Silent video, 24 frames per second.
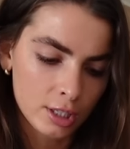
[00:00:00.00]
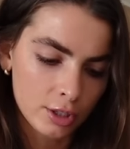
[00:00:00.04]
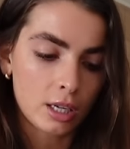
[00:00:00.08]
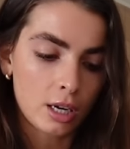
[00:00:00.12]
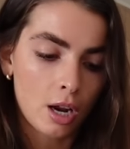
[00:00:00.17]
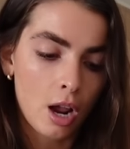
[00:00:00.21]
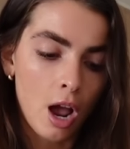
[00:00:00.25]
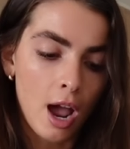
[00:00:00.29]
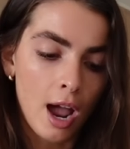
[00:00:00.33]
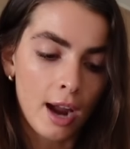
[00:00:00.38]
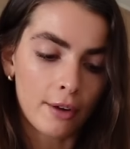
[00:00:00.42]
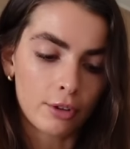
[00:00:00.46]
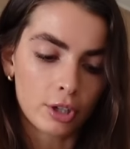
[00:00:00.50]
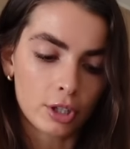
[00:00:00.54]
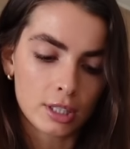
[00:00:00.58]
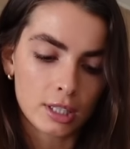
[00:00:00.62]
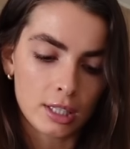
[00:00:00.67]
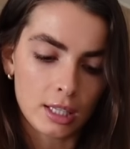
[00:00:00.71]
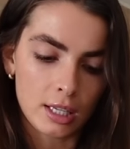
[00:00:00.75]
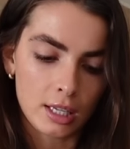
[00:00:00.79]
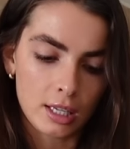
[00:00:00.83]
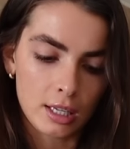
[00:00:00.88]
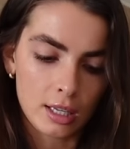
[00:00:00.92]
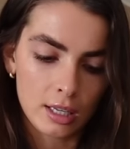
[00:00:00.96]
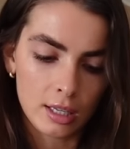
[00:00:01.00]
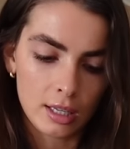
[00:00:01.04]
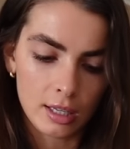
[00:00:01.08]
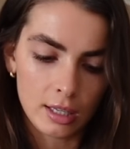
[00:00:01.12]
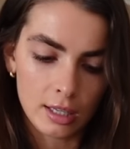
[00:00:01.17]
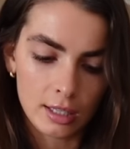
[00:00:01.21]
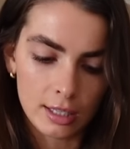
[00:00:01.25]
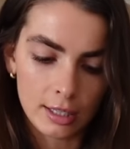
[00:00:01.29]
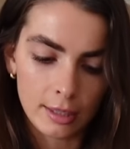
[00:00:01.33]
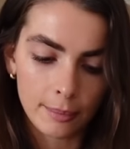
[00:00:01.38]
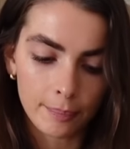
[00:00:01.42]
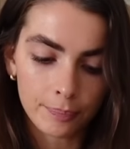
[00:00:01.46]
HYROX
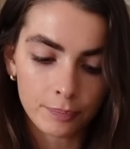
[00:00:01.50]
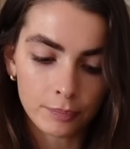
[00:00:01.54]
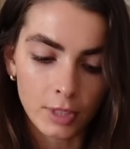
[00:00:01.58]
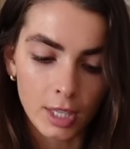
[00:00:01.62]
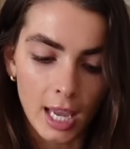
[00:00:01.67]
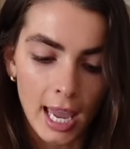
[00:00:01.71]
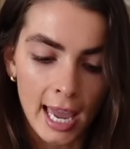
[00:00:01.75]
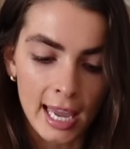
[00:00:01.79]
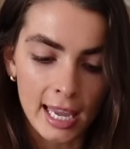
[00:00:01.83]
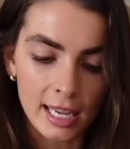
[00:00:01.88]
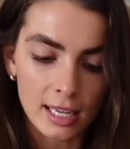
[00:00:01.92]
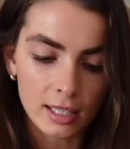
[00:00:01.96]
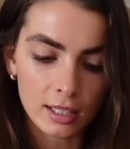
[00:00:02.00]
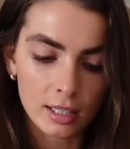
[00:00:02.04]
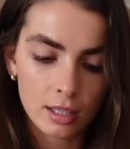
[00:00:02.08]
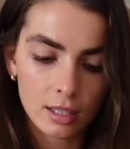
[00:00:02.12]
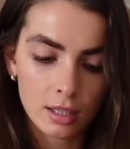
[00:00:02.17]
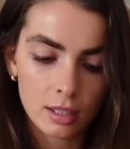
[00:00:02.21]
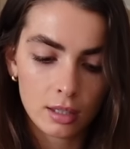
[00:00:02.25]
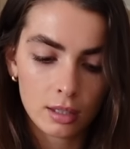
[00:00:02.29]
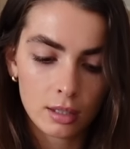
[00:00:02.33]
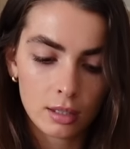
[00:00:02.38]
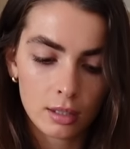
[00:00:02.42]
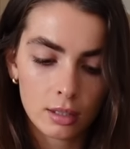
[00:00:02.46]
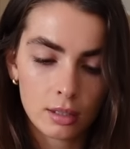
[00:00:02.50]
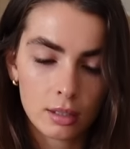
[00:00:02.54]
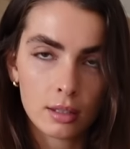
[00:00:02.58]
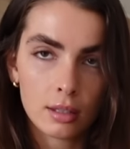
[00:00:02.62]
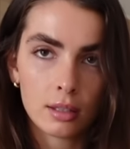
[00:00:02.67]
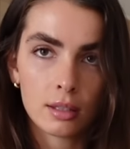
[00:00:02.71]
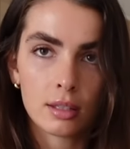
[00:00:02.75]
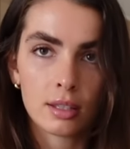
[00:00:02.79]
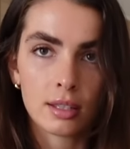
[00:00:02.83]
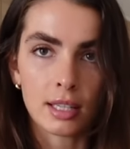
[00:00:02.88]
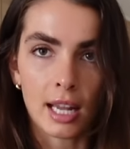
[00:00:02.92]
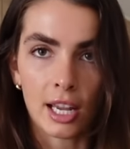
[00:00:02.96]
is 8
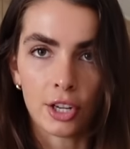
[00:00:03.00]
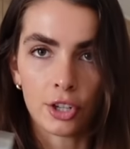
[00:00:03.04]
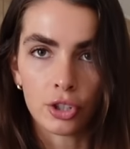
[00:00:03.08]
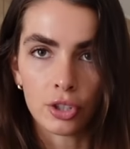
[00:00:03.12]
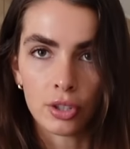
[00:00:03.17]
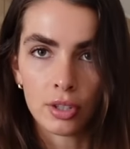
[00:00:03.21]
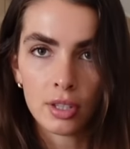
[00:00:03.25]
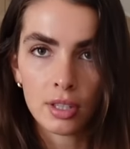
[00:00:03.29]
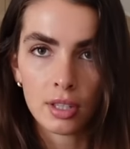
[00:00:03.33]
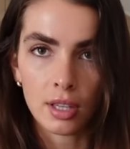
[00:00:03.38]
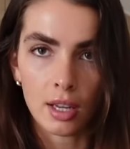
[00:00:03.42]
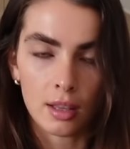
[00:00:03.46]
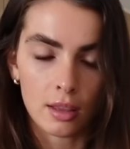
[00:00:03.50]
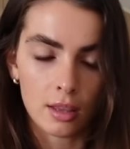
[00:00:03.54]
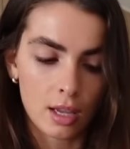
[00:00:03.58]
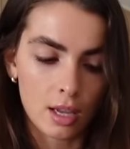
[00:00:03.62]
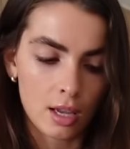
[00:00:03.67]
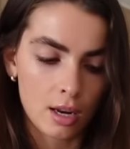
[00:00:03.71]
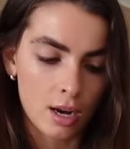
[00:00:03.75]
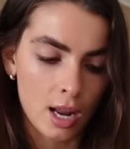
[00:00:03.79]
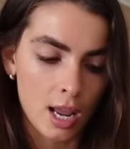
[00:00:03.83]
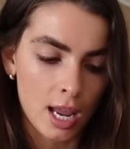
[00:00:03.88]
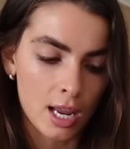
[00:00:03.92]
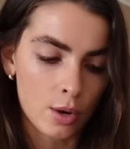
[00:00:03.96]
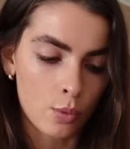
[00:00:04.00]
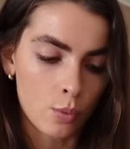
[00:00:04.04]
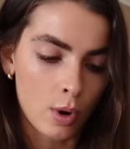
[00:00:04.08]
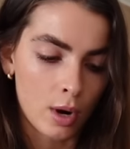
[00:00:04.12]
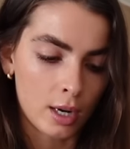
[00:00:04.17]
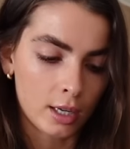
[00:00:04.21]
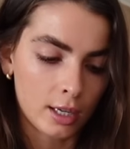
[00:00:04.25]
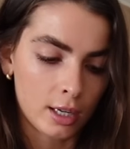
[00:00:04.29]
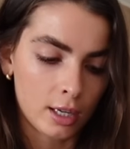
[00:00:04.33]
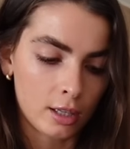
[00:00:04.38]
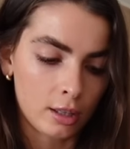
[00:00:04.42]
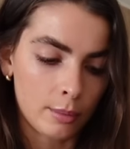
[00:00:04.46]
stations and then a
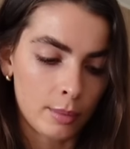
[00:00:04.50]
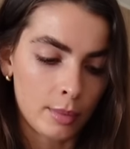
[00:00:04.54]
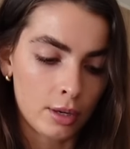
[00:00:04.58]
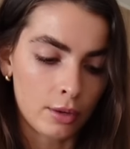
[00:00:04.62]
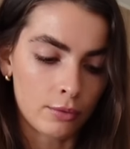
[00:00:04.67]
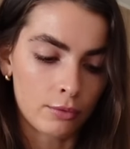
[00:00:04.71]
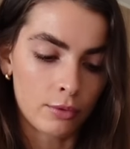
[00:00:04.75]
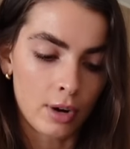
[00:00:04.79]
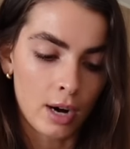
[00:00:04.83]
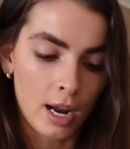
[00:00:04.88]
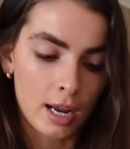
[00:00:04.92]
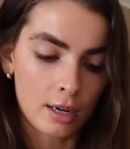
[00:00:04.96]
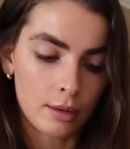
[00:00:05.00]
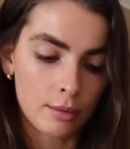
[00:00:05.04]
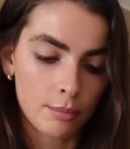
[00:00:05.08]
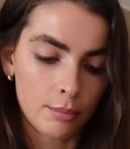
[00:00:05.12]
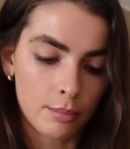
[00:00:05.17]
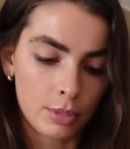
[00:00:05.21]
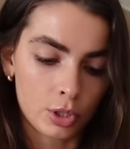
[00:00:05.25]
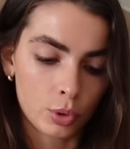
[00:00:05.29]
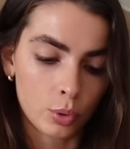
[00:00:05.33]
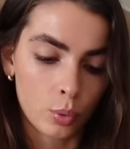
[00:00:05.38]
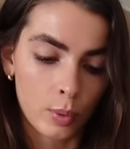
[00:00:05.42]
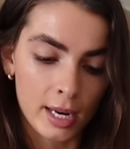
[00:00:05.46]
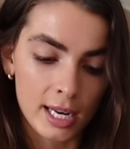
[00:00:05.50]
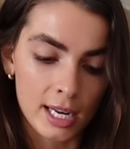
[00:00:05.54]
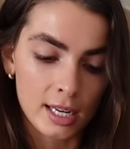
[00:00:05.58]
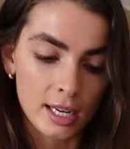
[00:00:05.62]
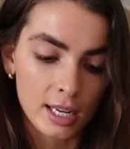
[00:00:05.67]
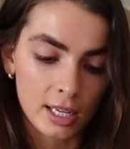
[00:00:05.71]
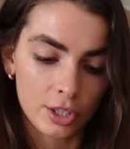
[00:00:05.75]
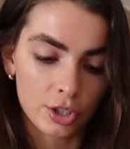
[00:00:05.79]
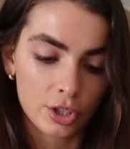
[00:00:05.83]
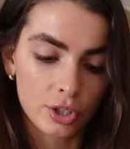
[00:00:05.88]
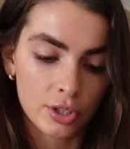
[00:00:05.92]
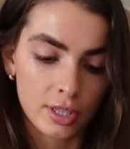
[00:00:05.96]
1 kilometre run between
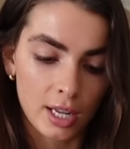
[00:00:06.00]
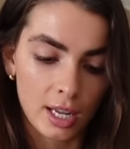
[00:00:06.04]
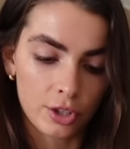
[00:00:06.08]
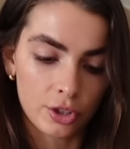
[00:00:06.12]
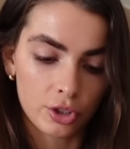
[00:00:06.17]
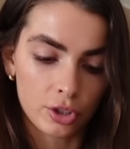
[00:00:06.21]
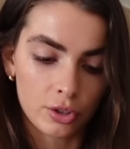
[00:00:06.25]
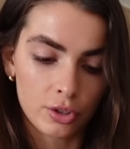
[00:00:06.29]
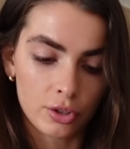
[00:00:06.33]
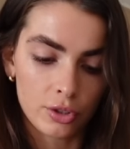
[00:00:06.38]
each station.